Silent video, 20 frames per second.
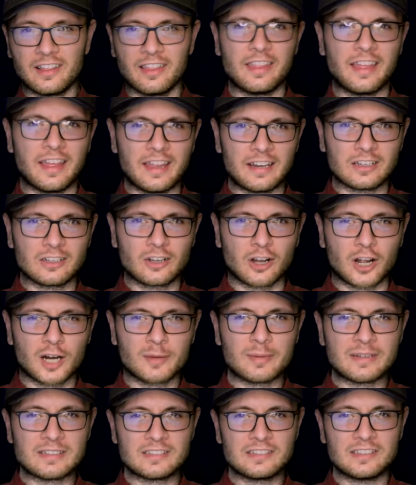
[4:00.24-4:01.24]
than
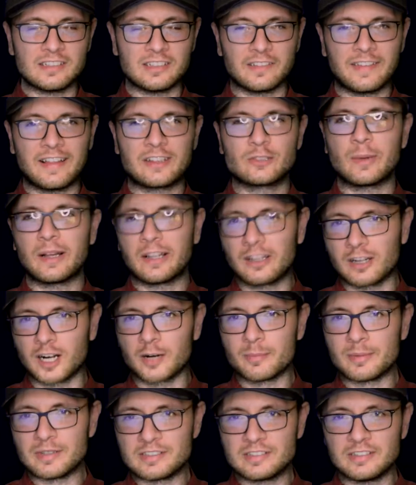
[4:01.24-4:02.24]
carbon steel. That's why
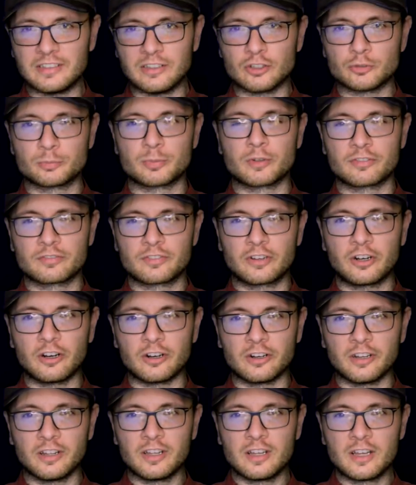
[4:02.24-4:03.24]
carbon steel is
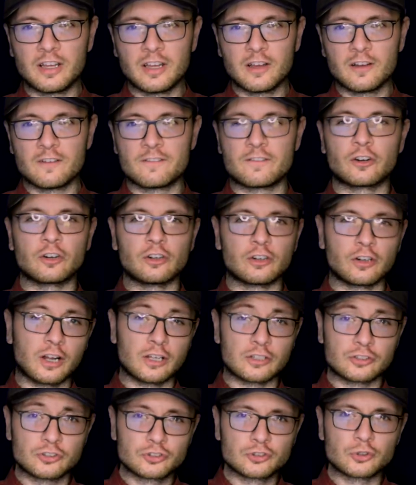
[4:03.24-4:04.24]
preferred for a
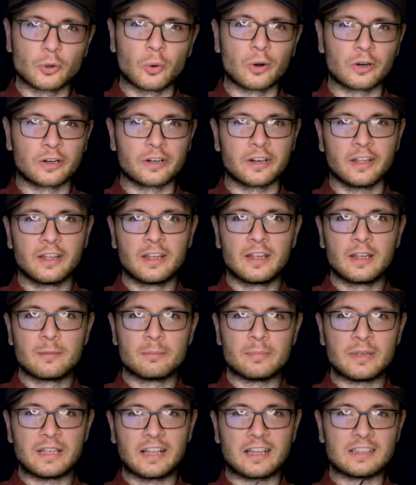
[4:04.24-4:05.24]
sword,
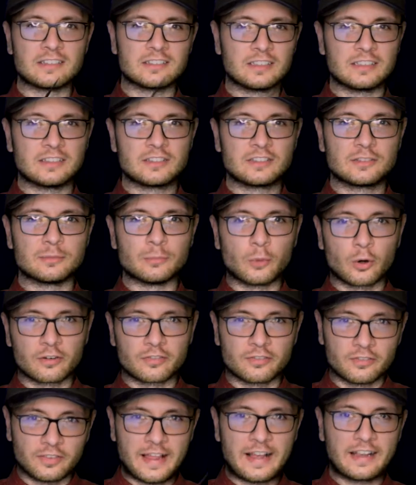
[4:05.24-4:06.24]
because it's more
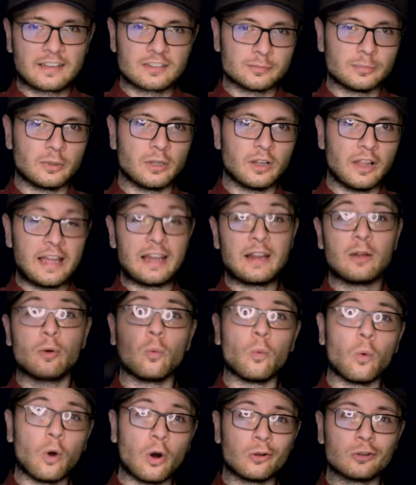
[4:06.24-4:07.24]
flexible and it
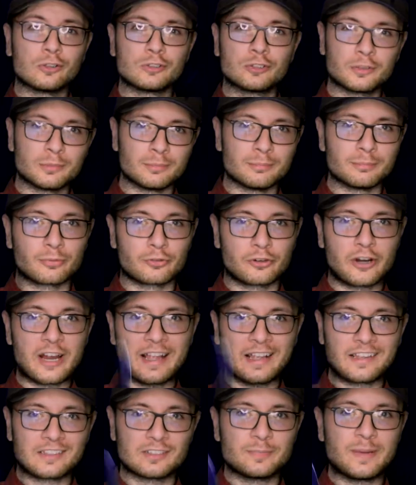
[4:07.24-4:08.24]
won't
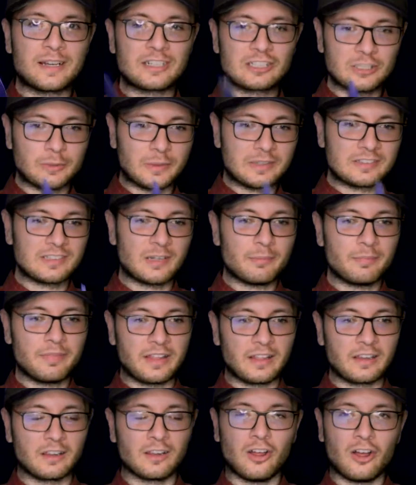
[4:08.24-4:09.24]
break, especially with
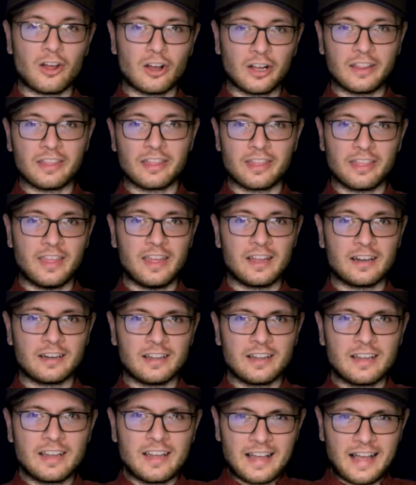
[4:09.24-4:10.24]
something long and thin.
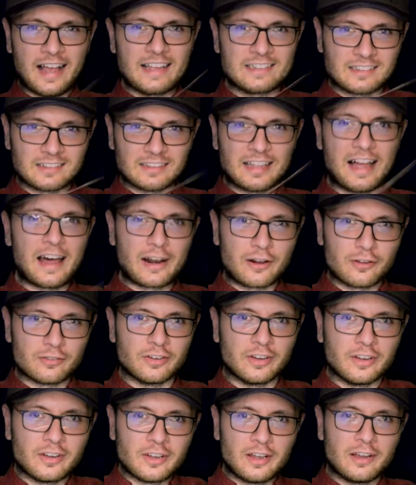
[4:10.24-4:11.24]
Has a lot
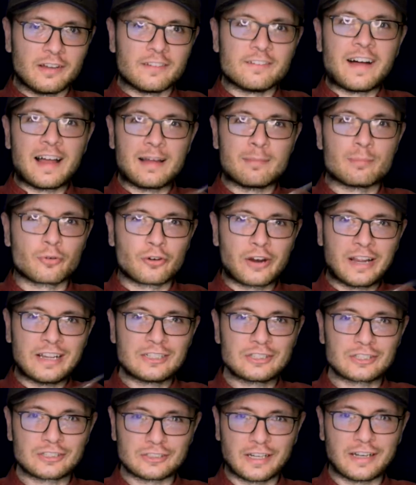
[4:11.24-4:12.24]
of
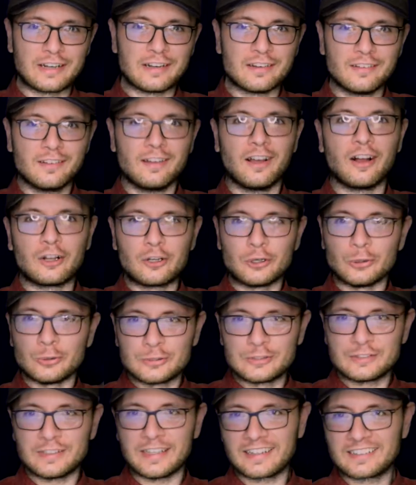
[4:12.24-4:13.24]
vibration and
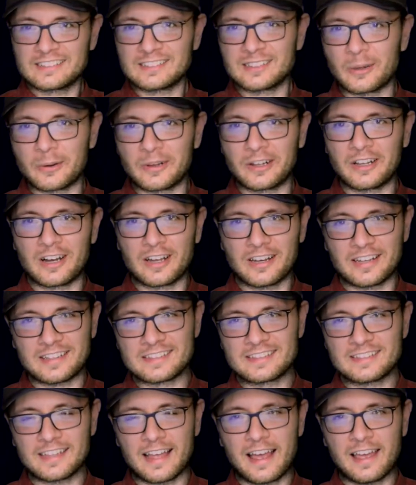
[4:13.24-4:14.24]
acoustics going on
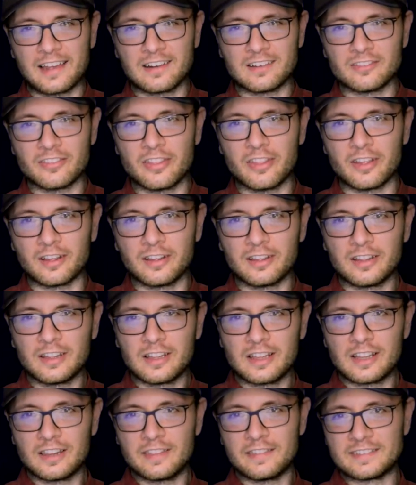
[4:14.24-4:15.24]
inside of the
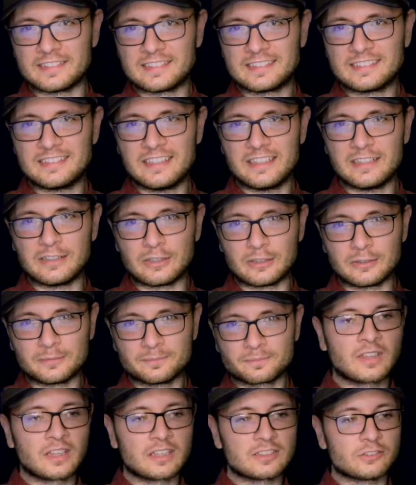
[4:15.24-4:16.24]
steel.
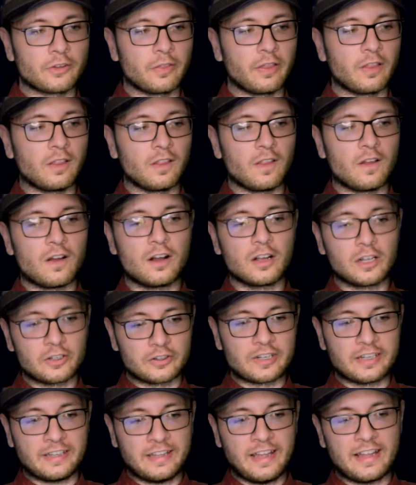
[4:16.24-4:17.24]
So the longer
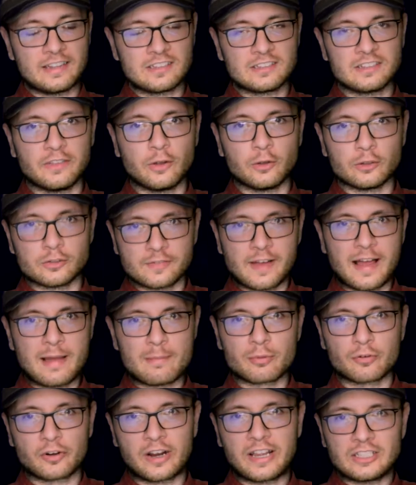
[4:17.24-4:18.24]
it gets, those
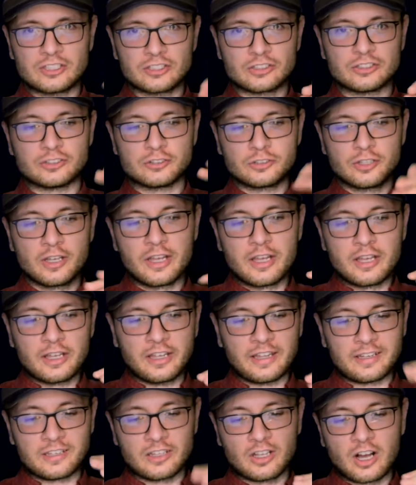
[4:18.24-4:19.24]
vibrations
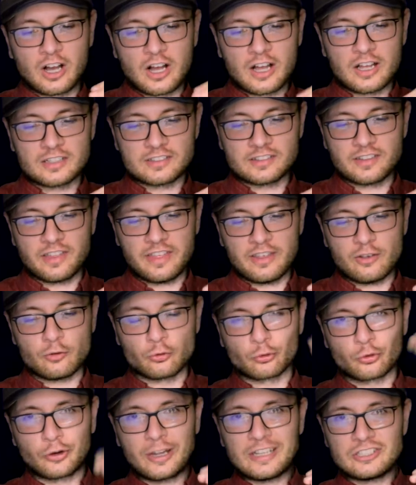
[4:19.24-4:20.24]
can cause the
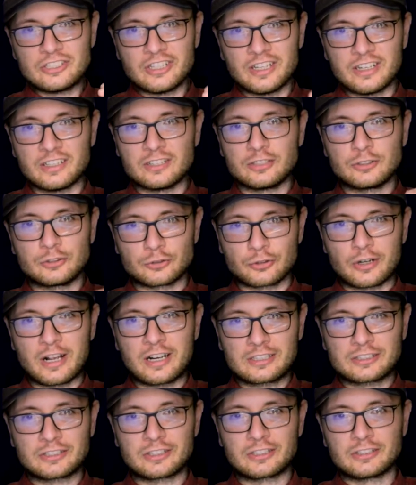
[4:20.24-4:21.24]
rigid
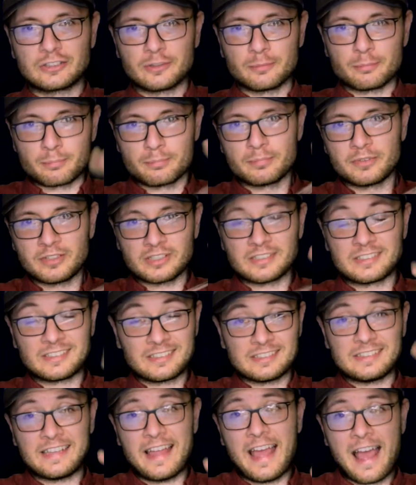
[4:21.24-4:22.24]
structure to
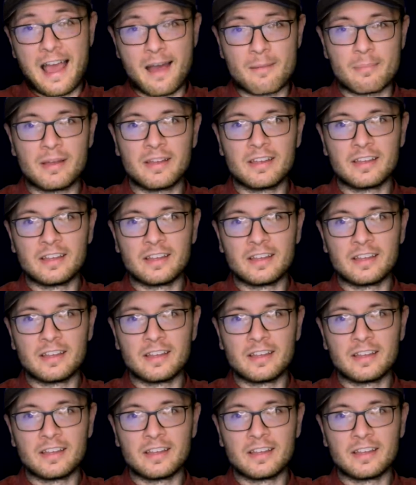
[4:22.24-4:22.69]
snap.